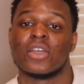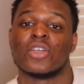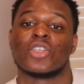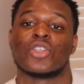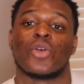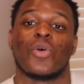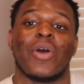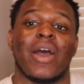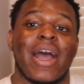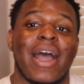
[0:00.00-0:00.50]

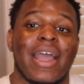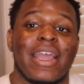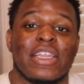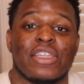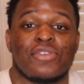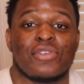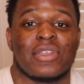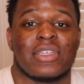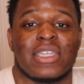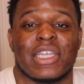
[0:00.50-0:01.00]
So a high
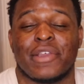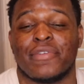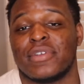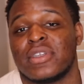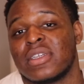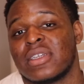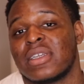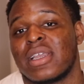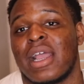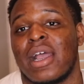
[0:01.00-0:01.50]
interest
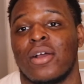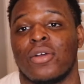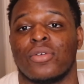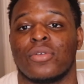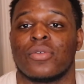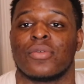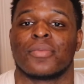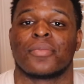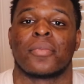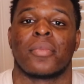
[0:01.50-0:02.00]
savings
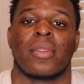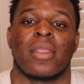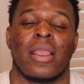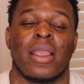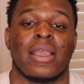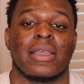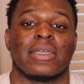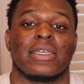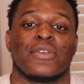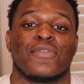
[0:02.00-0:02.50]
account
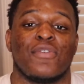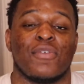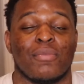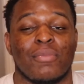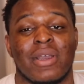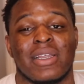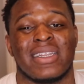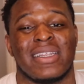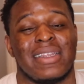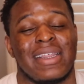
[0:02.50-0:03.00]
is for
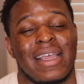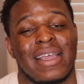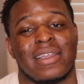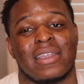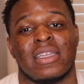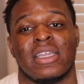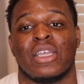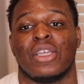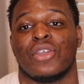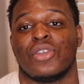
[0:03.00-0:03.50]
money
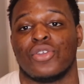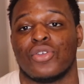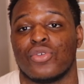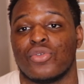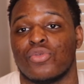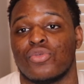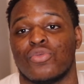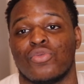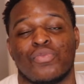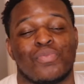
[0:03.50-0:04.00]
that
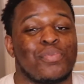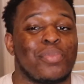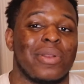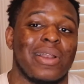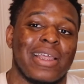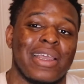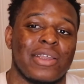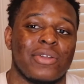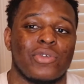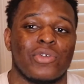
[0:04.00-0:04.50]
you
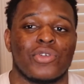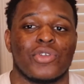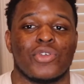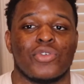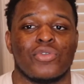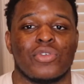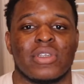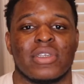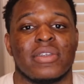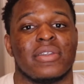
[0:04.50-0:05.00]
plan on
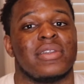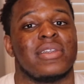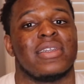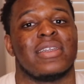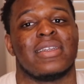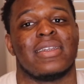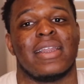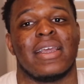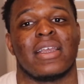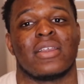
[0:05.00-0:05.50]
using in
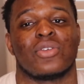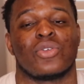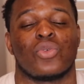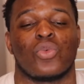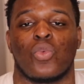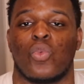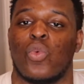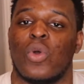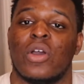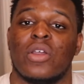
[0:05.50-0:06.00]
the
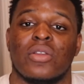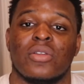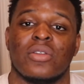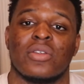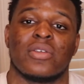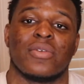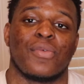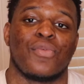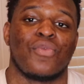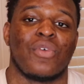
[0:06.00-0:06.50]
next 1
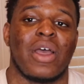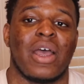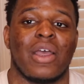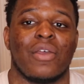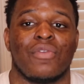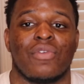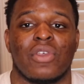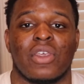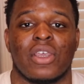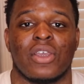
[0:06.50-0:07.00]
to
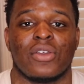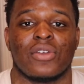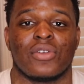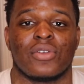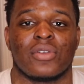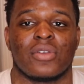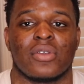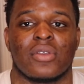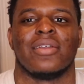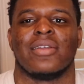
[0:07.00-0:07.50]
5
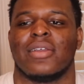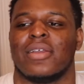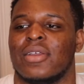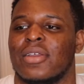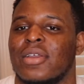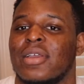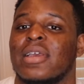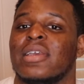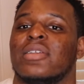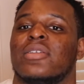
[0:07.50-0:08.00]
years.
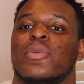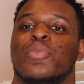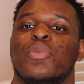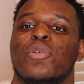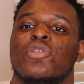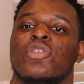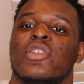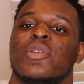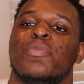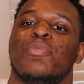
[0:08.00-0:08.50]
It's
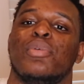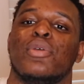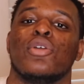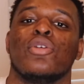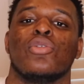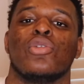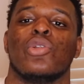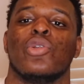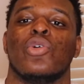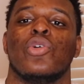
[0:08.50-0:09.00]
supposed to
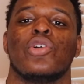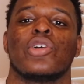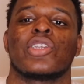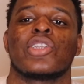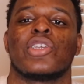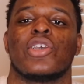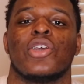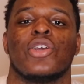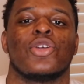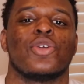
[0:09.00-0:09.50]
build long
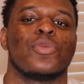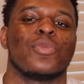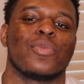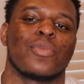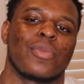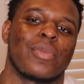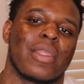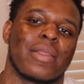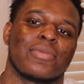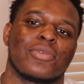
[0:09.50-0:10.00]
term,
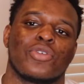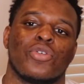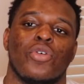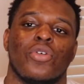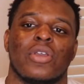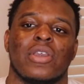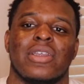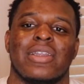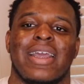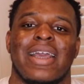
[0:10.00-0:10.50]

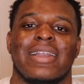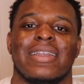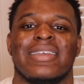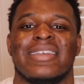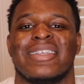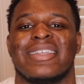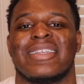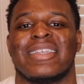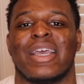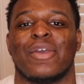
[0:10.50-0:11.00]
talking at
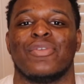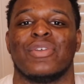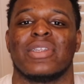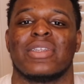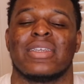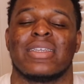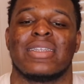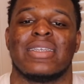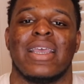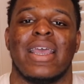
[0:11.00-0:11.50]
least 7
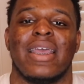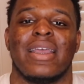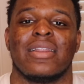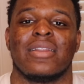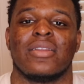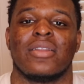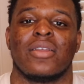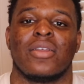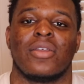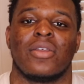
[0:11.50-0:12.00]
to
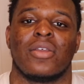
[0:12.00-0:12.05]
10